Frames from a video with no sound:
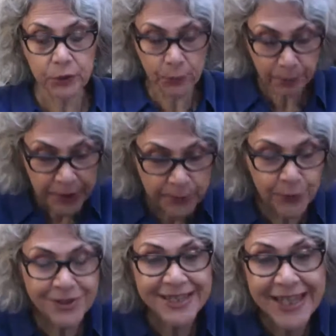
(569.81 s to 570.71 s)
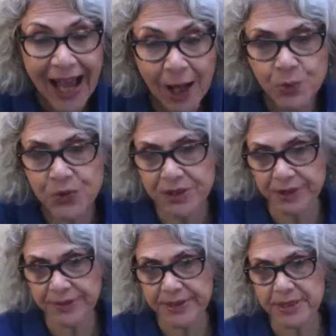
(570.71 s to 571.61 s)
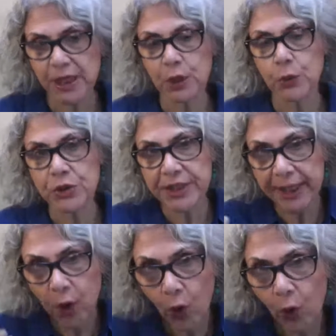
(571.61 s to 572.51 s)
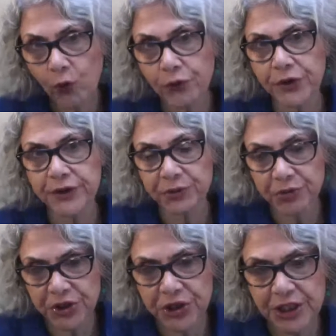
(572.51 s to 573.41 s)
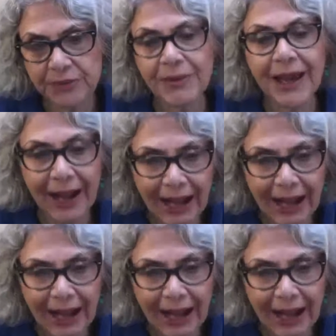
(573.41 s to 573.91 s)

so people's councils could take over the regime